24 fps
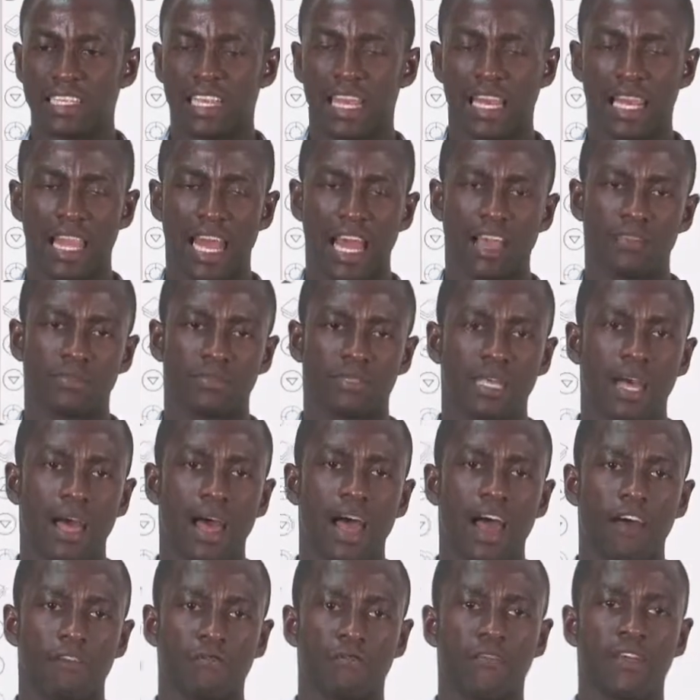her
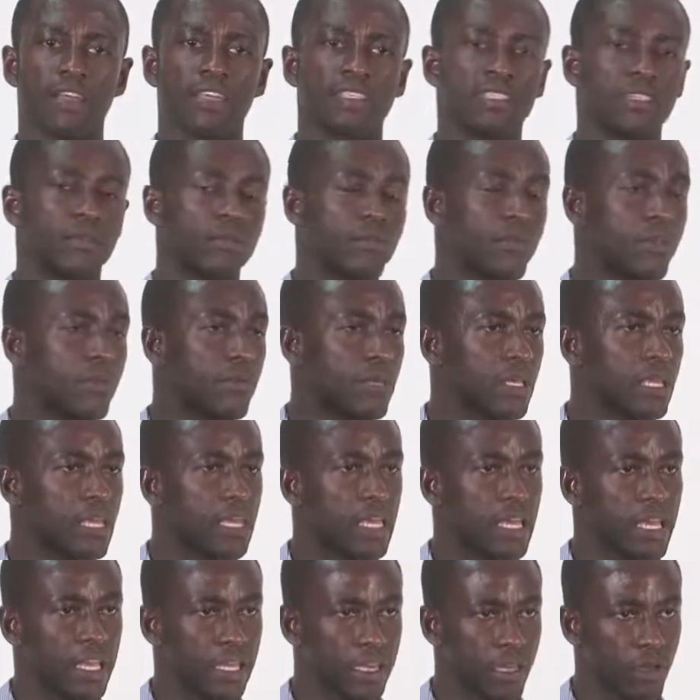lifestyle affects the baby
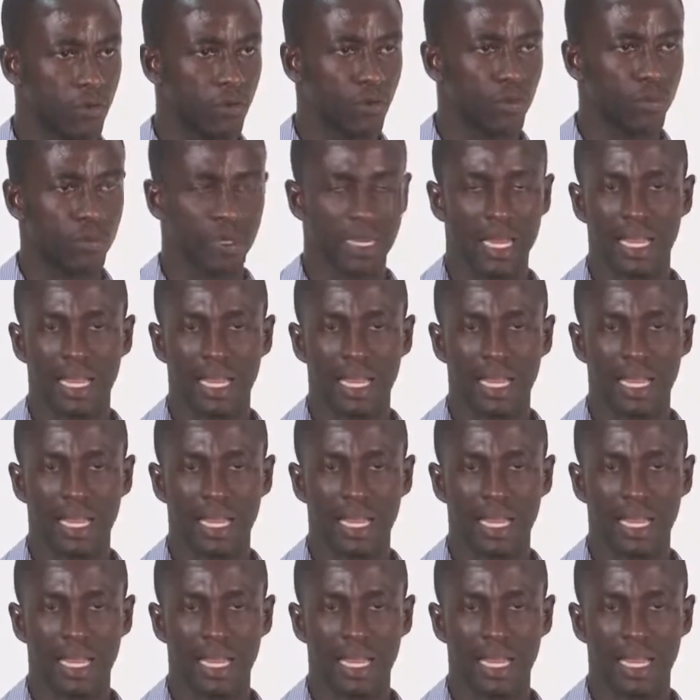in the womb.